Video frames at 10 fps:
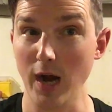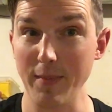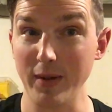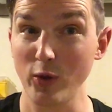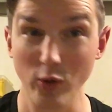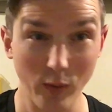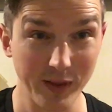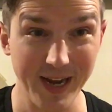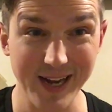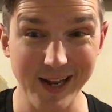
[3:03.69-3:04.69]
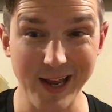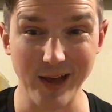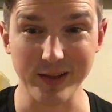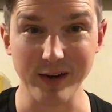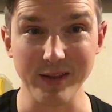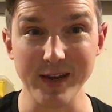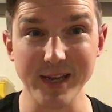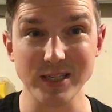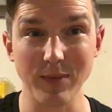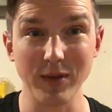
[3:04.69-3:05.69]
I'm not the only one with ADD out there that
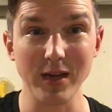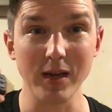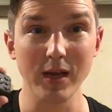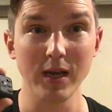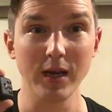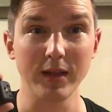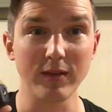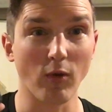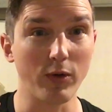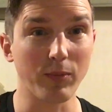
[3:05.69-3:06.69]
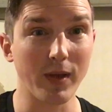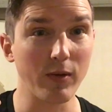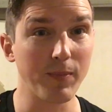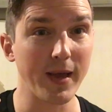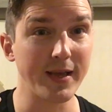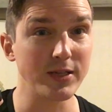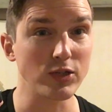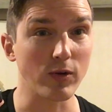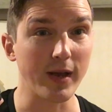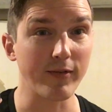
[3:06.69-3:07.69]
needs something that's always playing with
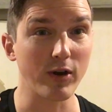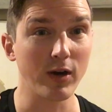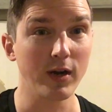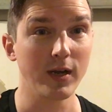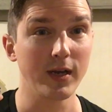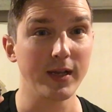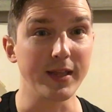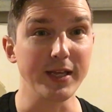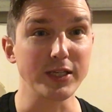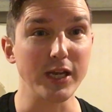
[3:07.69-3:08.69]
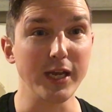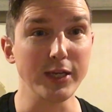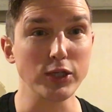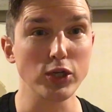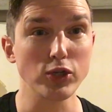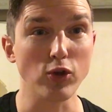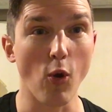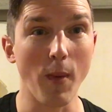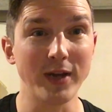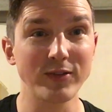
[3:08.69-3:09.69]
pens or whatever. This is so
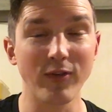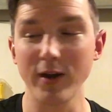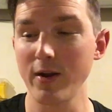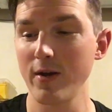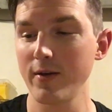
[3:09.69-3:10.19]
much fun.